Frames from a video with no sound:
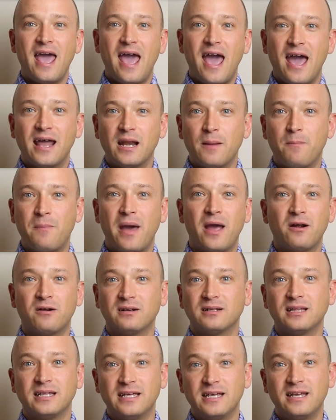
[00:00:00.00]
and
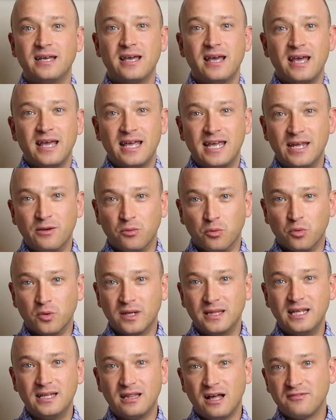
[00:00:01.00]
apparently he
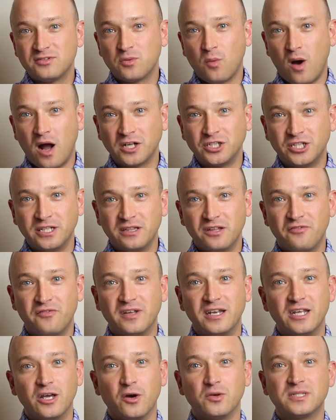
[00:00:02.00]
really loves watching the
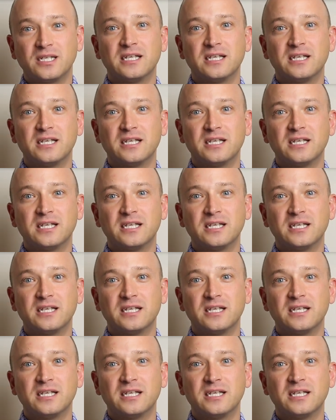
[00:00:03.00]
videos.